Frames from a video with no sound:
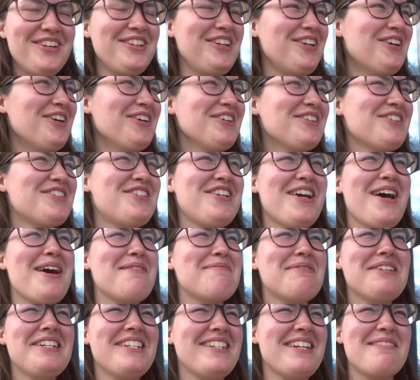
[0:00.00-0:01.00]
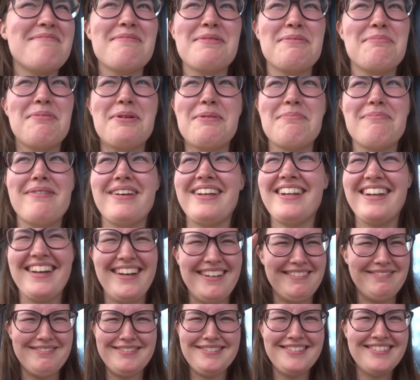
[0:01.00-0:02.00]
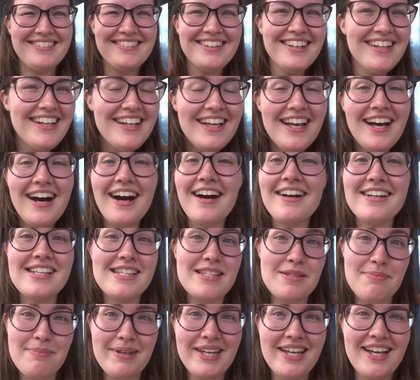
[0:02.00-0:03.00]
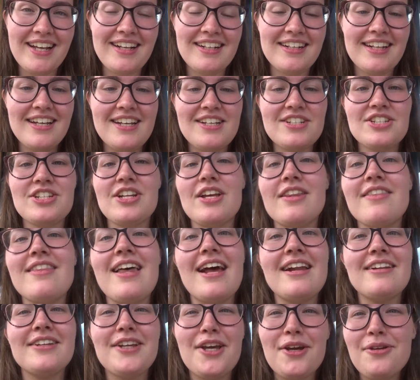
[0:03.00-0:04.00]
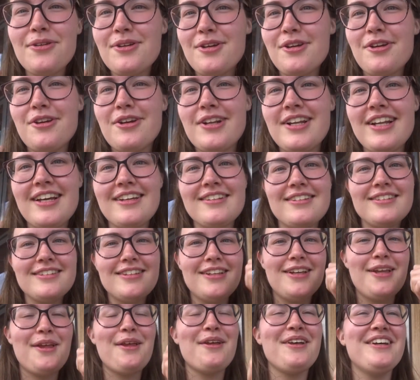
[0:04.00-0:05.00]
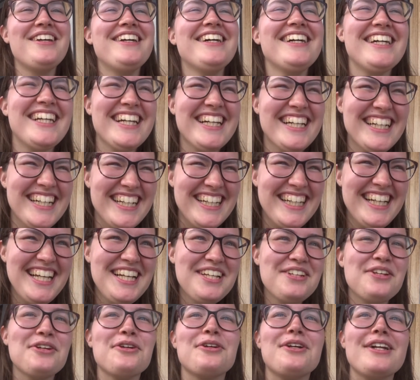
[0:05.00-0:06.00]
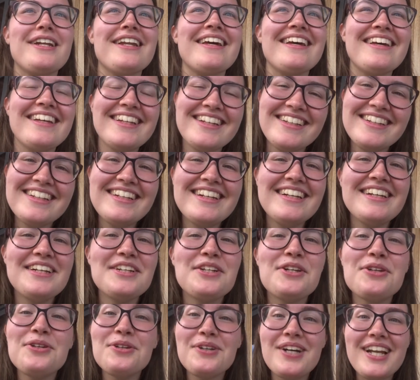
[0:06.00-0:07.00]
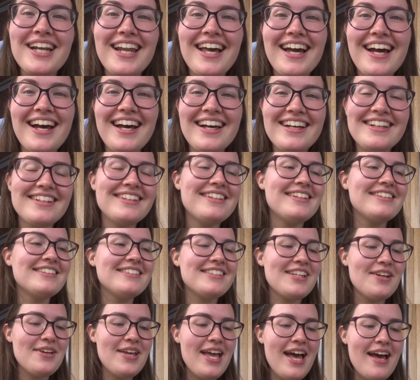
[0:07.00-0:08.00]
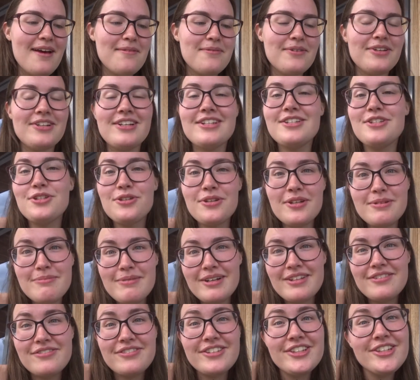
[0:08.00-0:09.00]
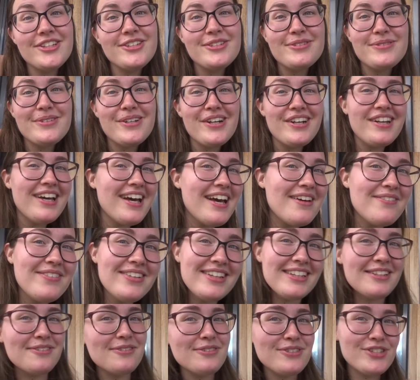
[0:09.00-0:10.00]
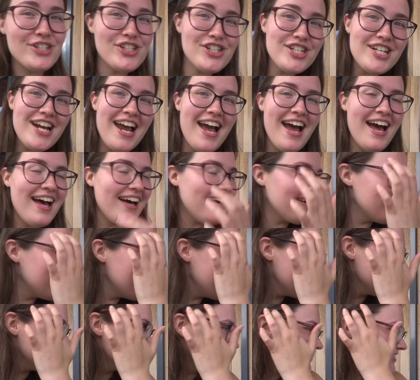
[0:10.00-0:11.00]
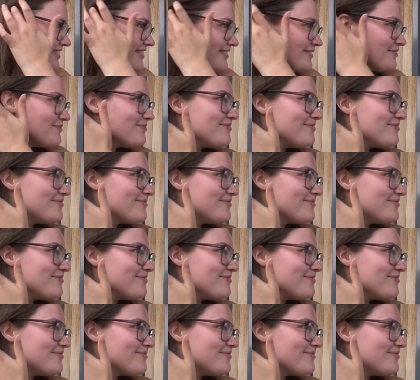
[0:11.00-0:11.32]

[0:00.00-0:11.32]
young German Shepherd puppy, like, I can speak English, then go Google it. Google it. So yeah, I'm going to enjoy my food, we're going to have a little chat, and